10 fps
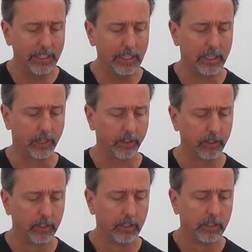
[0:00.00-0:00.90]
in there.
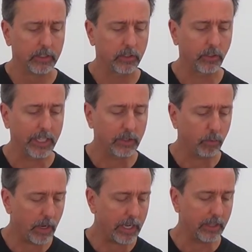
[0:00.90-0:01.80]
So that's
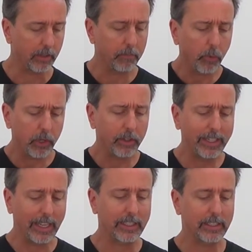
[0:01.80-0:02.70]
why I would
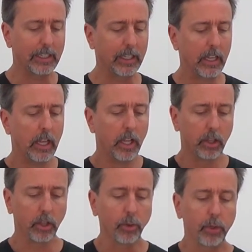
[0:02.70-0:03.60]
guess the
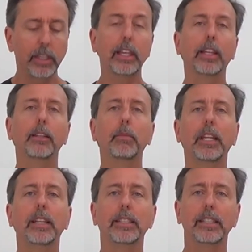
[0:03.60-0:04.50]
lower yield,
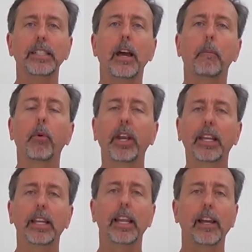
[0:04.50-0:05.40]
because it's not
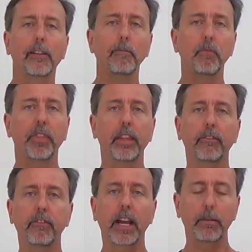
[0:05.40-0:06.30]
breaking down the
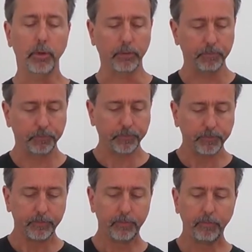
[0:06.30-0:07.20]
fiber
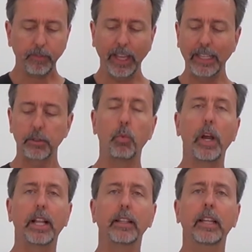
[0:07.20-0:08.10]
as
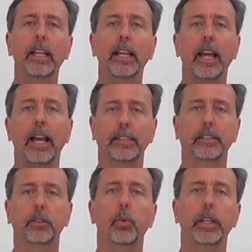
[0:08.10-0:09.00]
well as
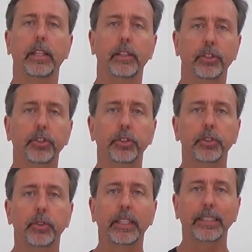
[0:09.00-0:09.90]
the twin gear
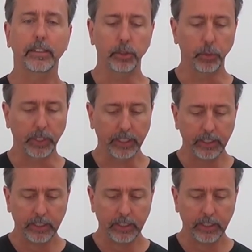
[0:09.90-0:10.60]
juicer is doing.